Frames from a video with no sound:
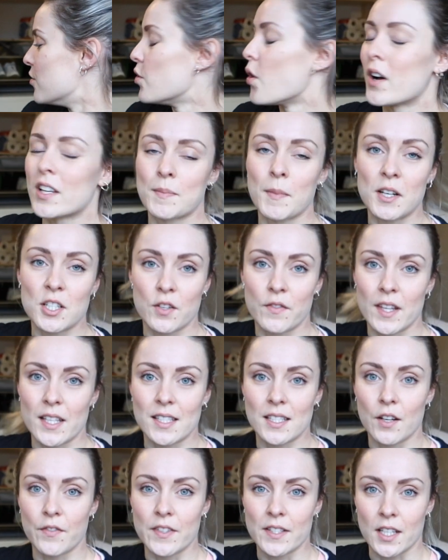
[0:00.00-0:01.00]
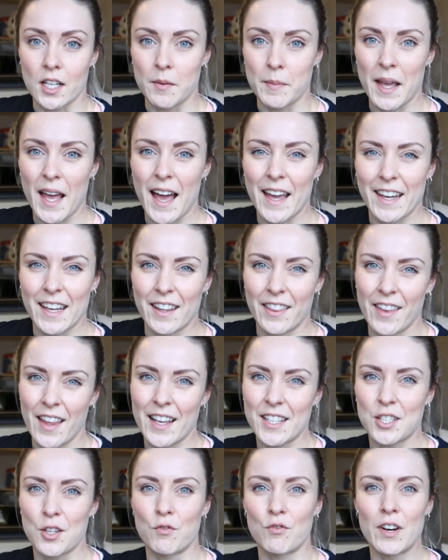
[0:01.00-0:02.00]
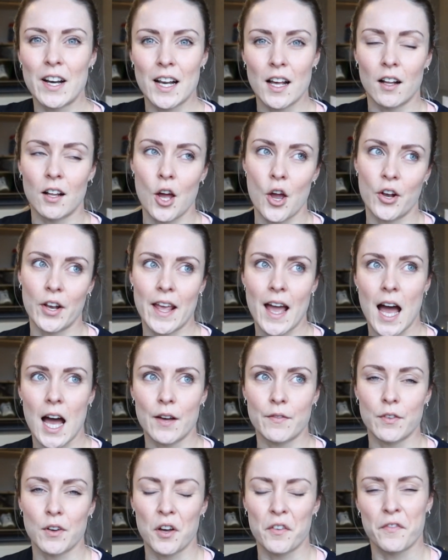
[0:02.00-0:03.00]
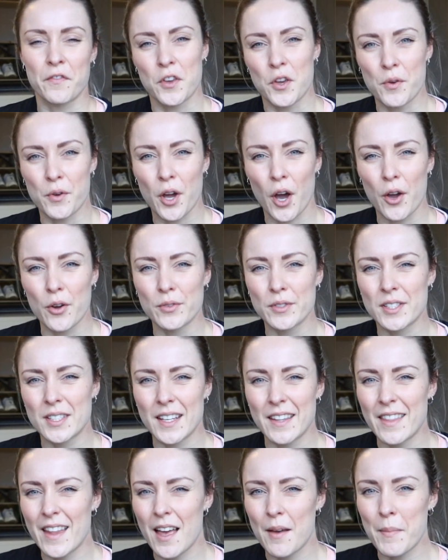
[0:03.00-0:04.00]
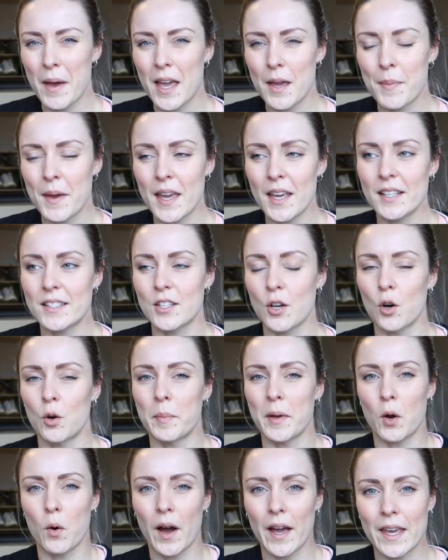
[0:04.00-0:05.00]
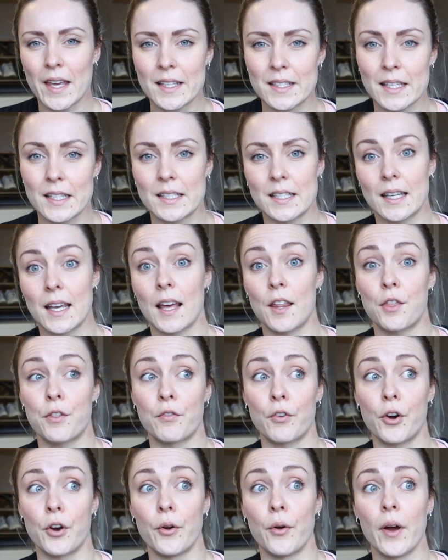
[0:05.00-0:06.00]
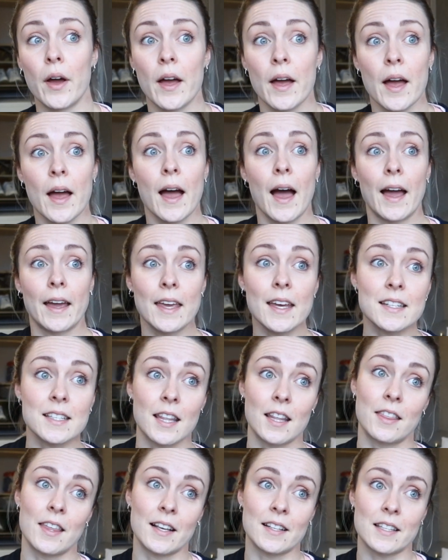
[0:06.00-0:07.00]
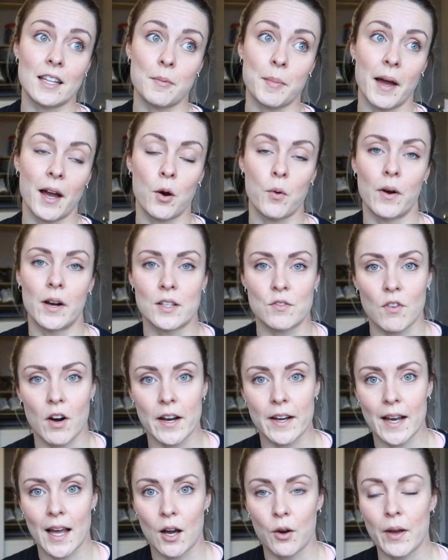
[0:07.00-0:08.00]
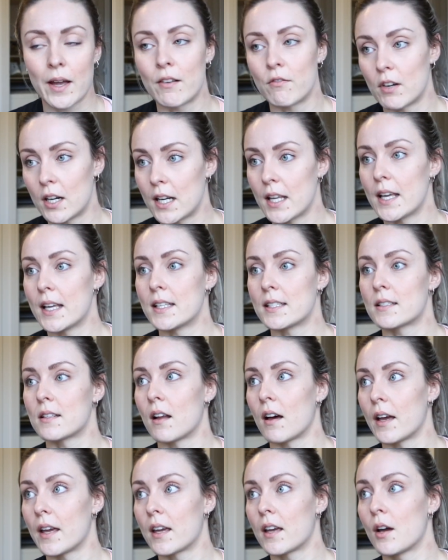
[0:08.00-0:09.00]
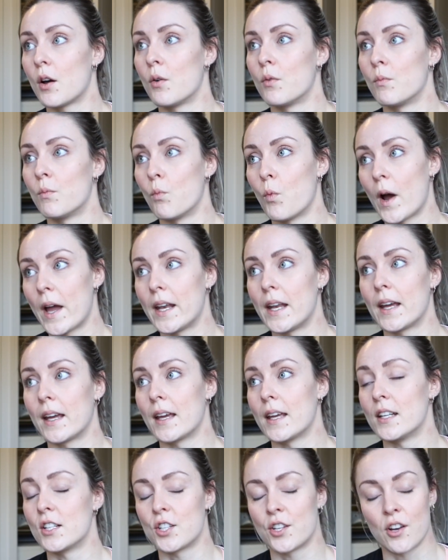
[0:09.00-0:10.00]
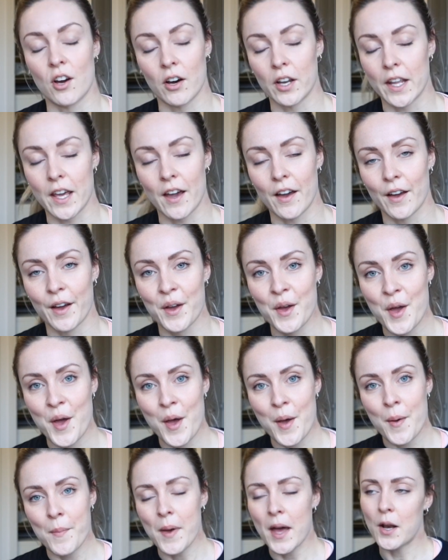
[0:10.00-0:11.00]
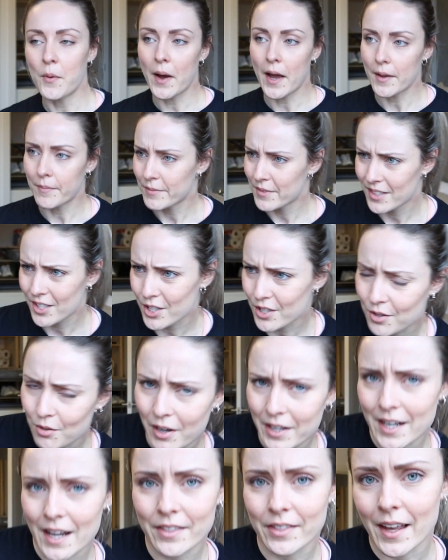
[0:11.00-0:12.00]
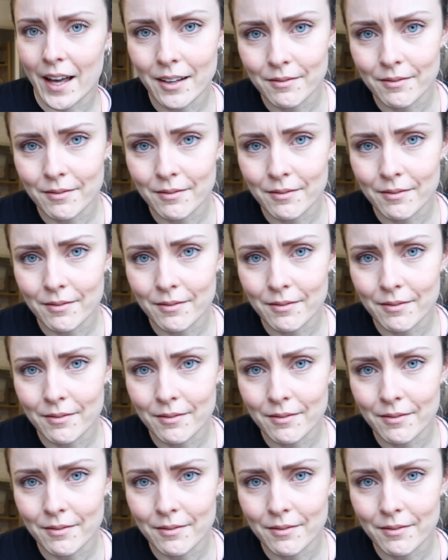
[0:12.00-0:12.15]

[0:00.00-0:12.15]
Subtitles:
not as much of this stuff is going to be hanging in there, so really I'll only have a few coats in there maybe, so it'll be quite easy to get through and get to the things at the back, whereas right now it really is like wading into Narnia. Anyway, just thought I'd add